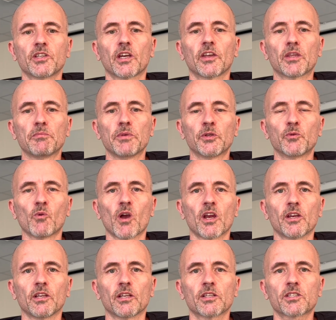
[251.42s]
at the
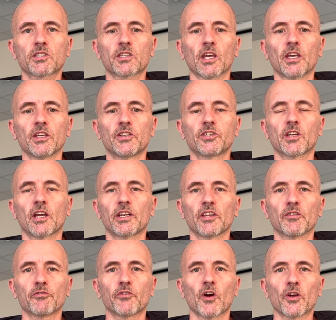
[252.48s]
midway stage, and at the
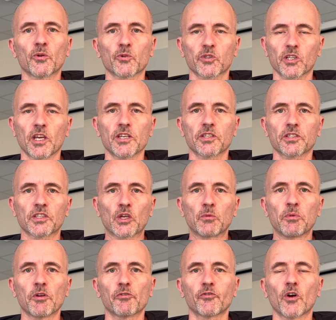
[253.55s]
final stage, because there'll
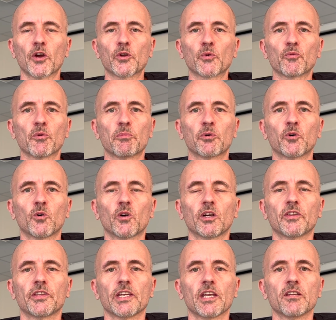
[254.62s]
be a final report at
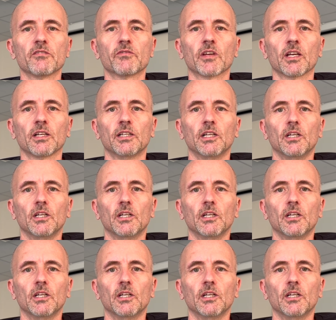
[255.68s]
the end of it.